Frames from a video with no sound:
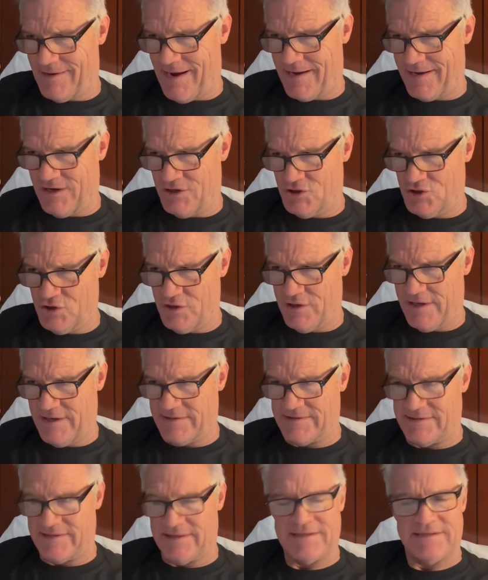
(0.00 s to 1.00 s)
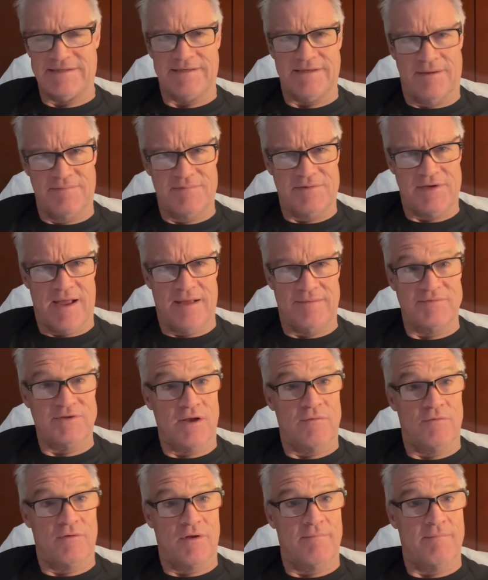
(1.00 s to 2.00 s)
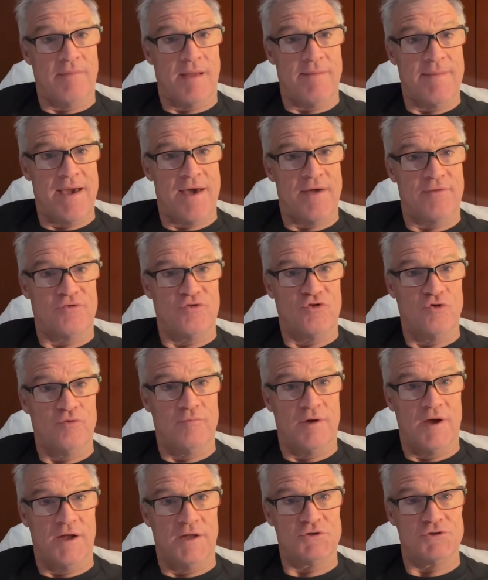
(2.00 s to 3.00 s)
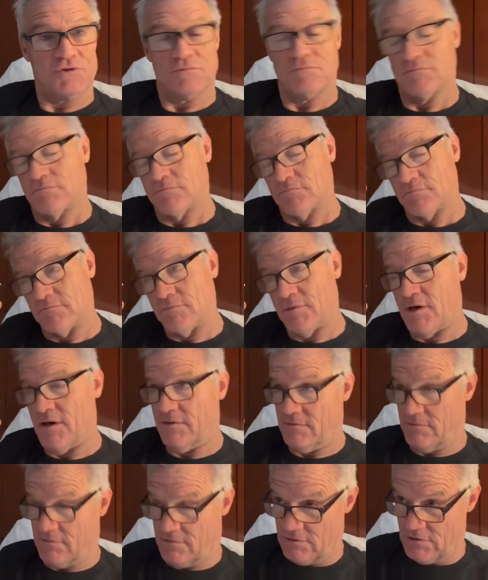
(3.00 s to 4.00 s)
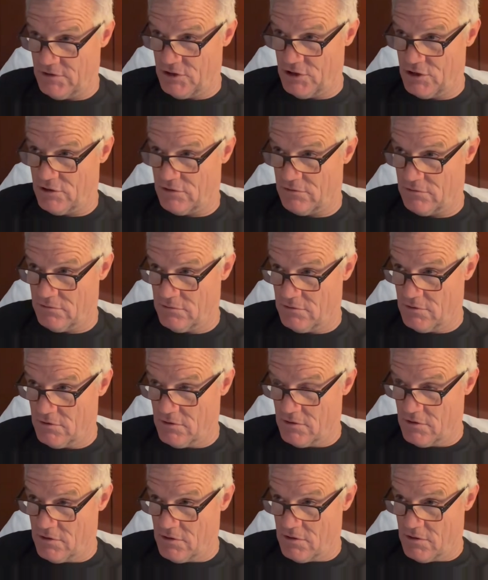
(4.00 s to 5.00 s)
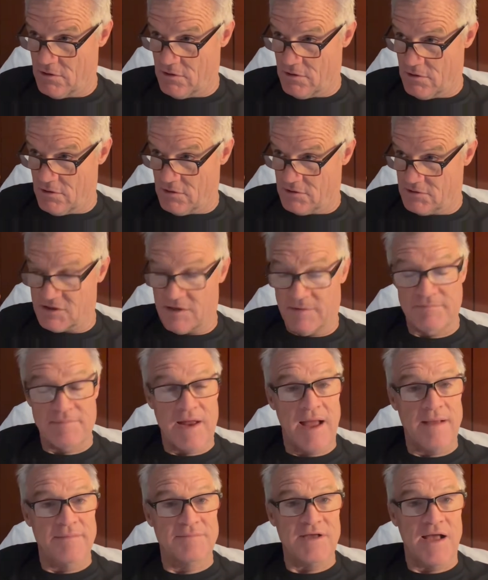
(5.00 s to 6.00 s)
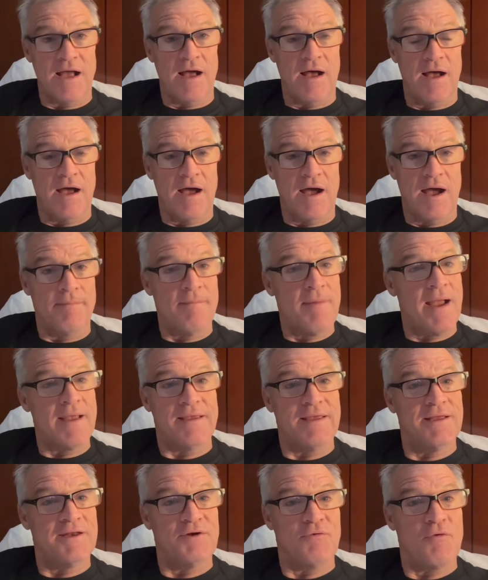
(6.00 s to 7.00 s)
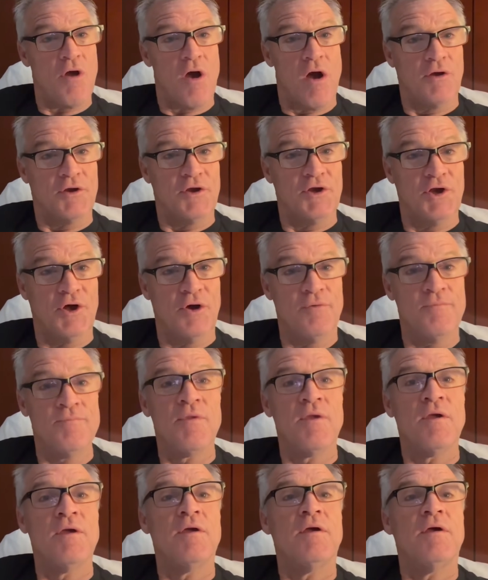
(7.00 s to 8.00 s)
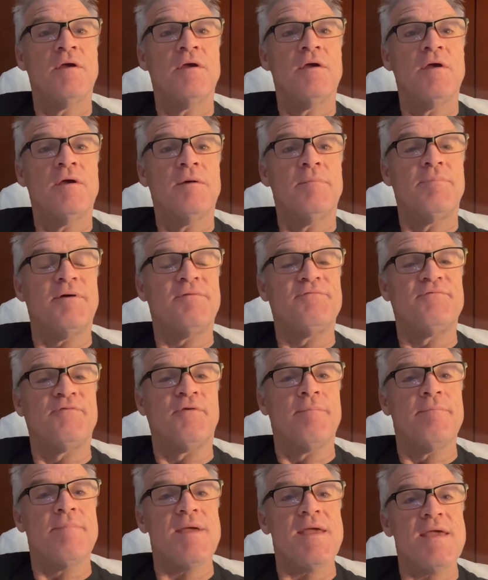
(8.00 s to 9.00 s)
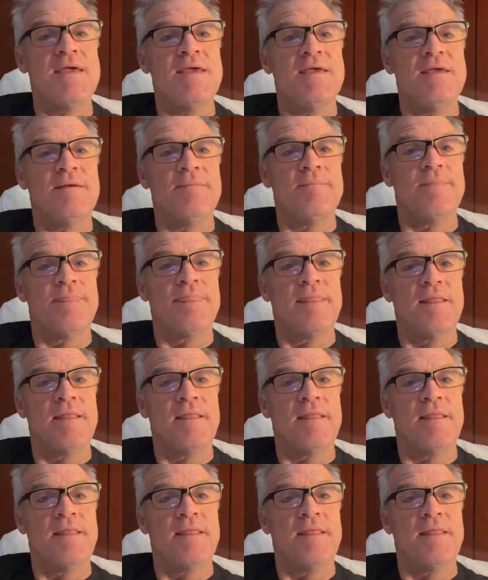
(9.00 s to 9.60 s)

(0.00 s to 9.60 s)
guess you could say sometimes I run my mouth too much, but you know, sometimes I might get it wrong, you know. But for me,